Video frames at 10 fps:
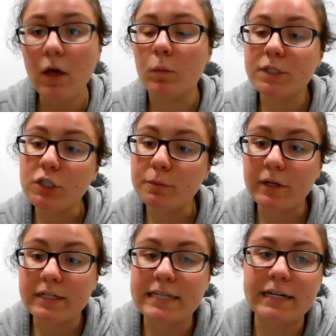We're super
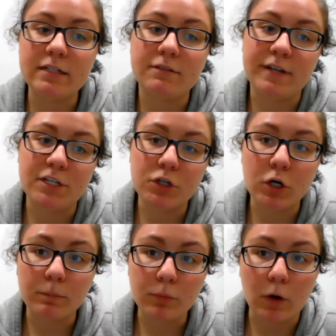excited to feature
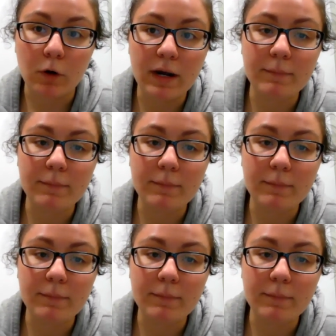her program,